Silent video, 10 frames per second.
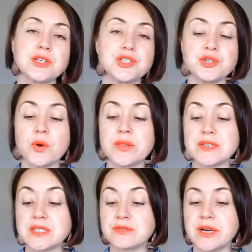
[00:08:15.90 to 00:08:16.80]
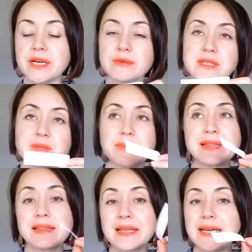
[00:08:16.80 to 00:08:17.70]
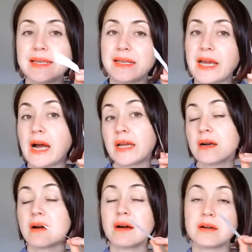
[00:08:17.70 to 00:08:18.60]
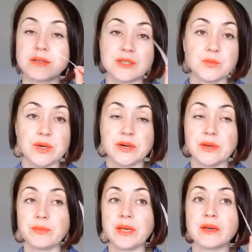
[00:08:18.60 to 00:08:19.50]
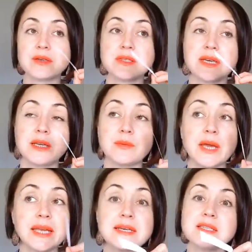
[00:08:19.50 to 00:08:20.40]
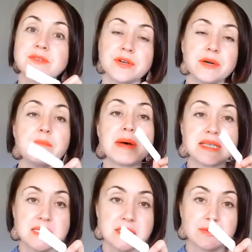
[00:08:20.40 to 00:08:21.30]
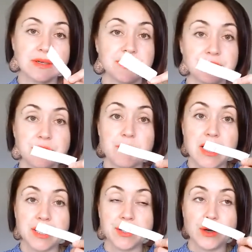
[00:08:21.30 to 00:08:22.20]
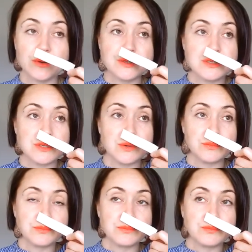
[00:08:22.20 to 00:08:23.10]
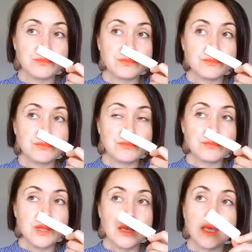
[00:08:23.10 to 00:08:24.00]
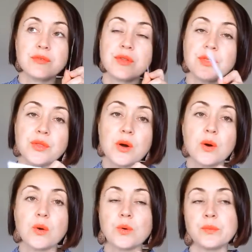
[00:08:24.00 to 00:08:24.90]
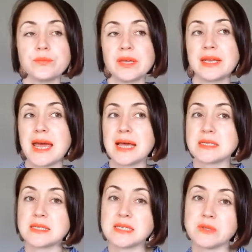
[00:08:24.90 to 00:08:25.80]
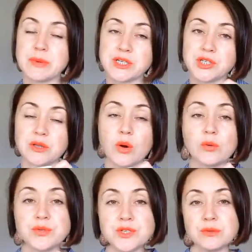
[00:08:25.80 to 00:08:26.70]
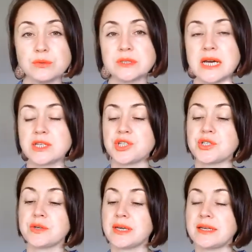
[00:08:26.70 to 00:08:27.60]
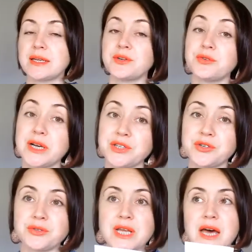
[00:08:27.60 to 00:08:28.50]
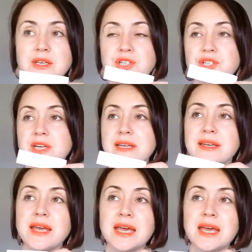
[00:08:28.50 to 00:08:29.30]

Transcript: enjoy this fragrance, but lately I can't wear it because it is very masculine for my nose. So even though it has this special old school touch to it and retro touch, and